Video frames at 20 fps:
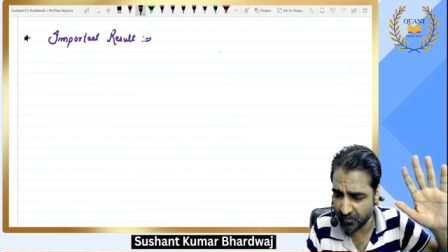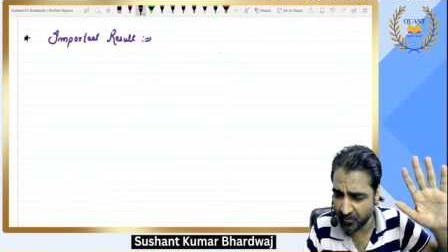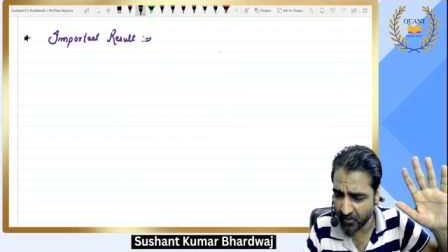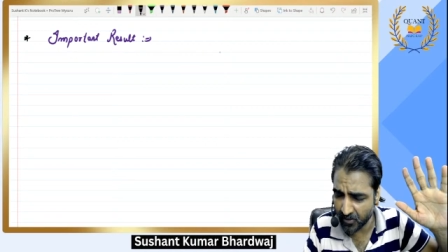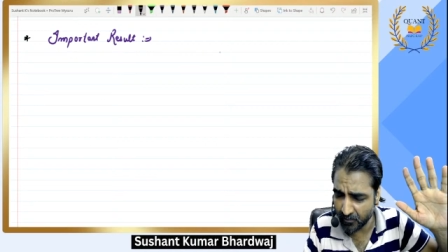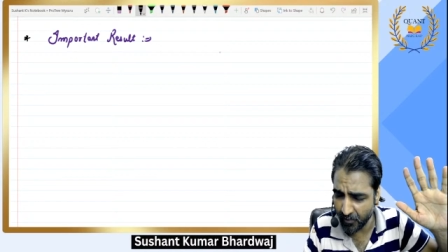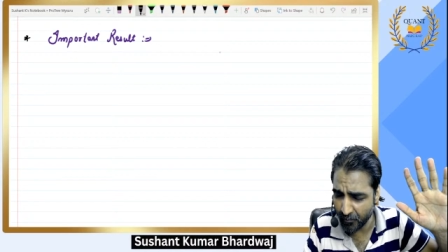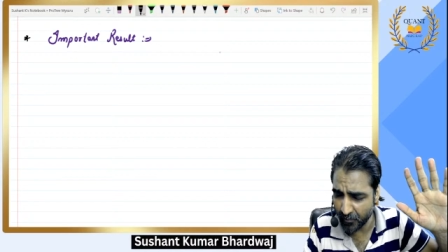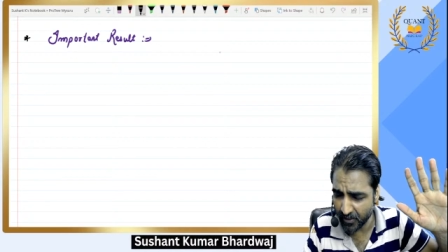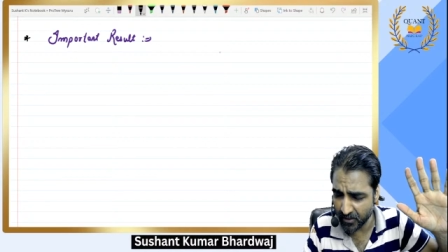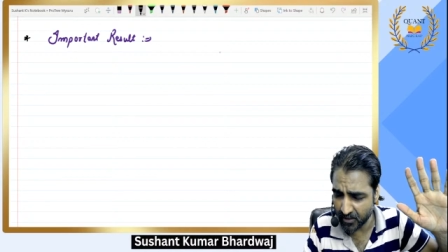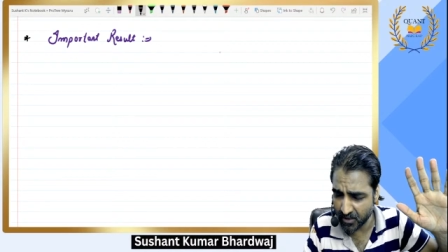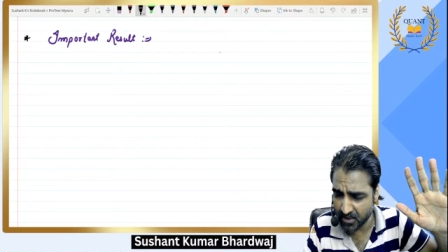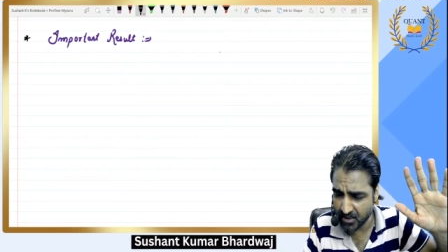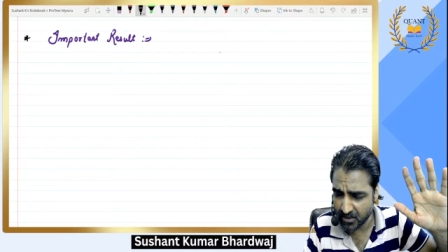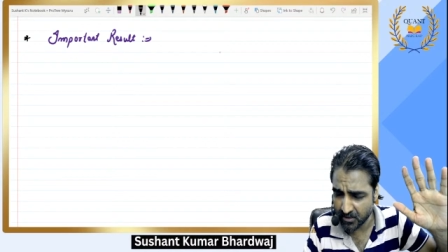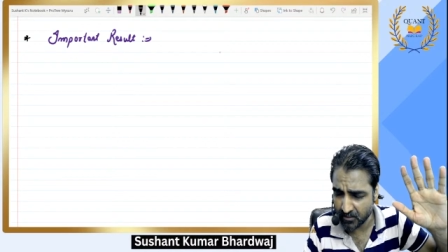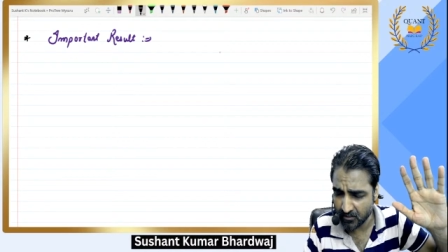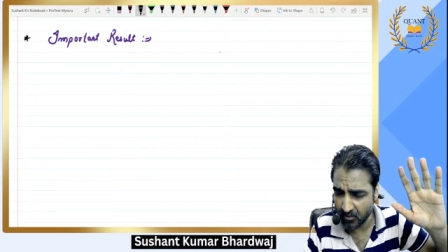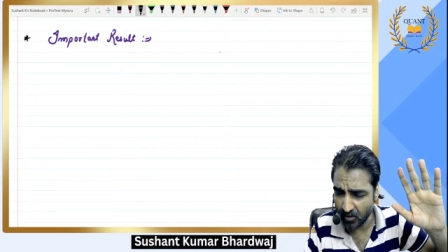Remember this.
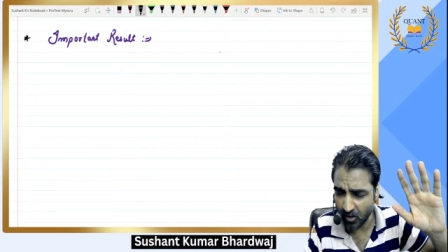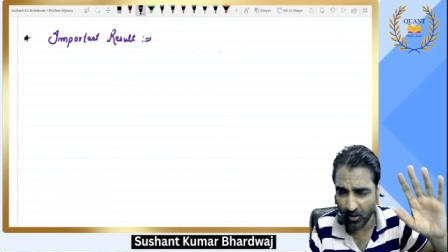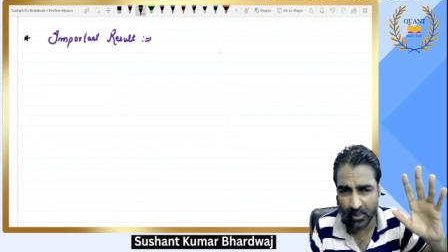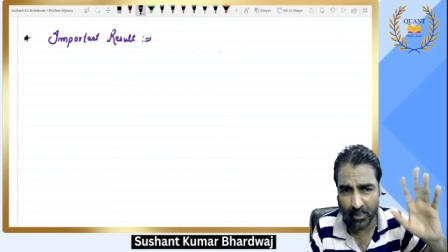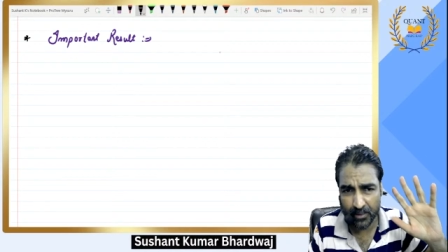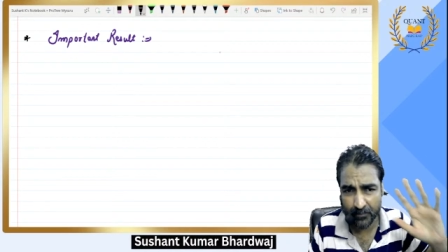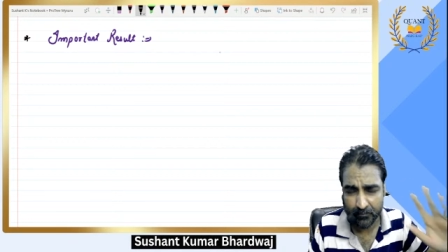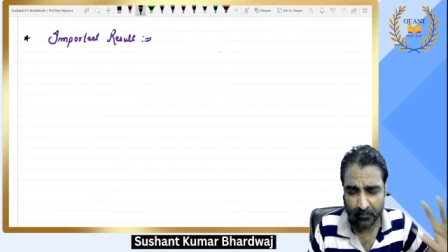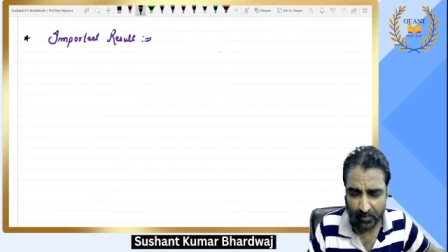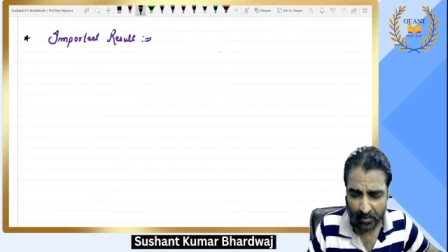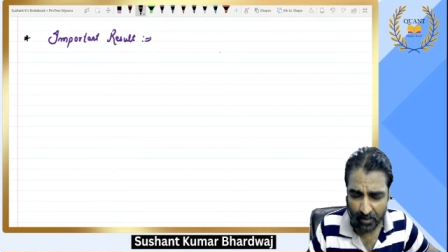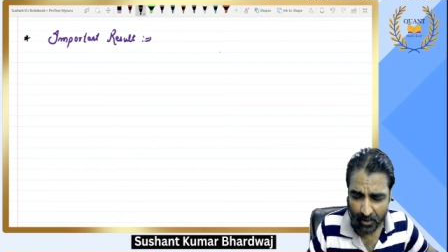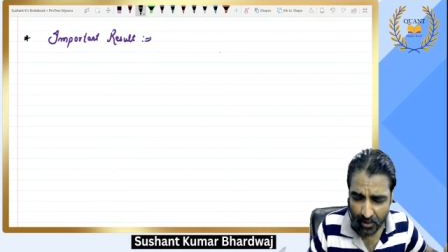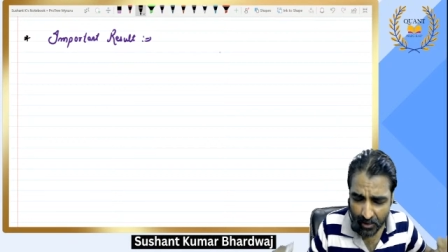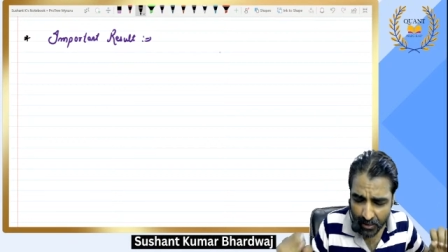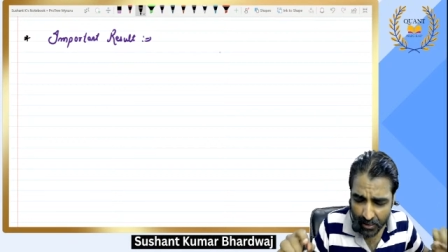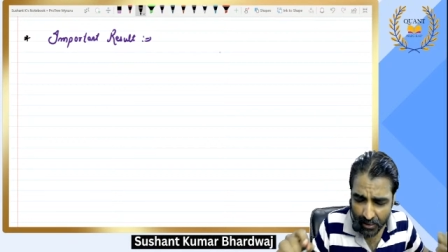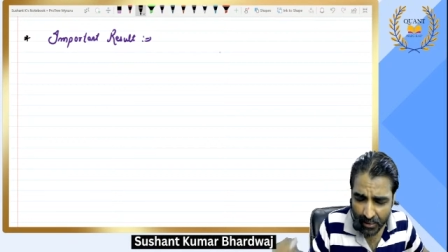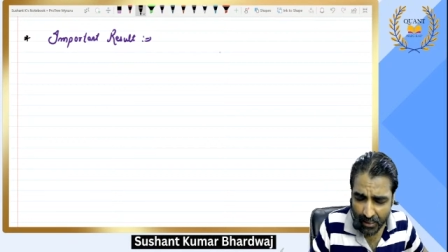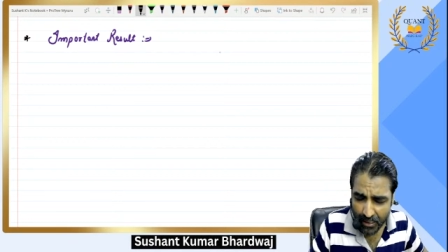Okay.
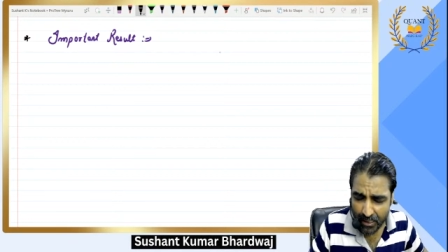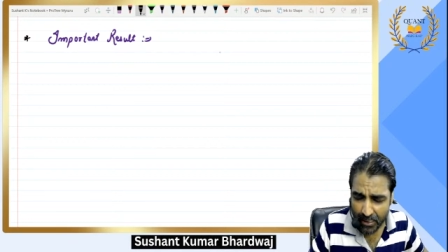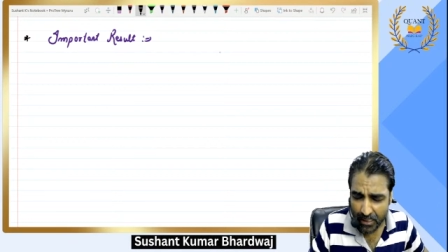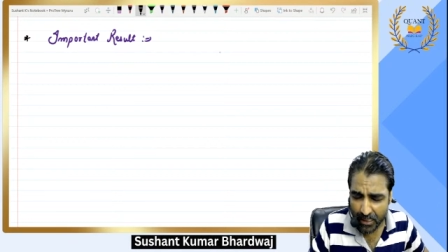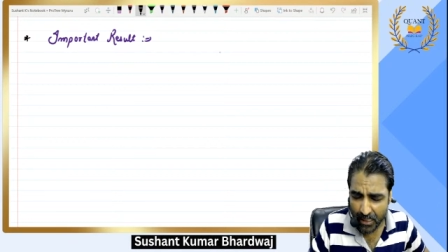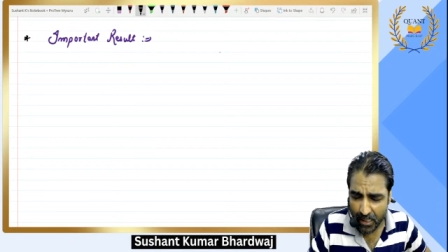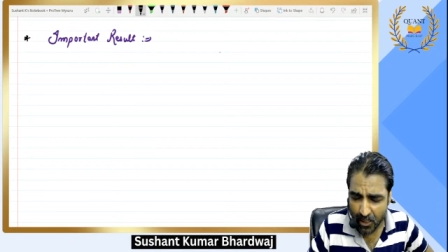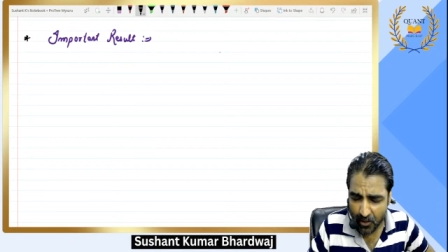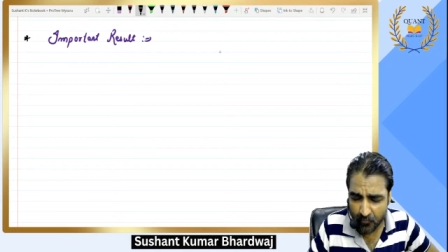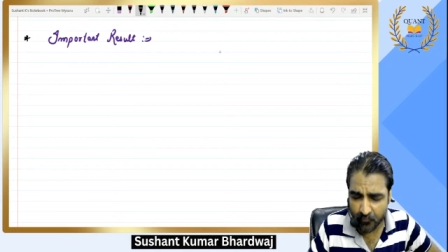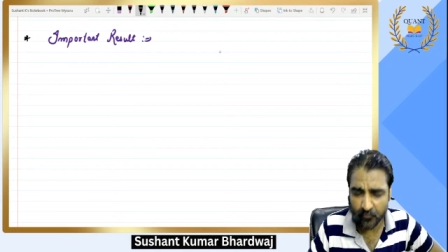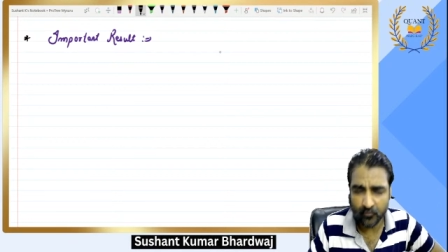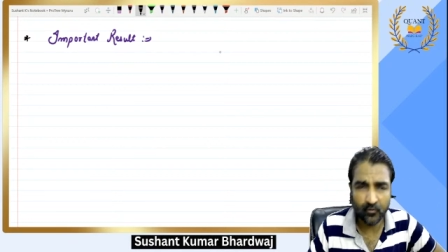If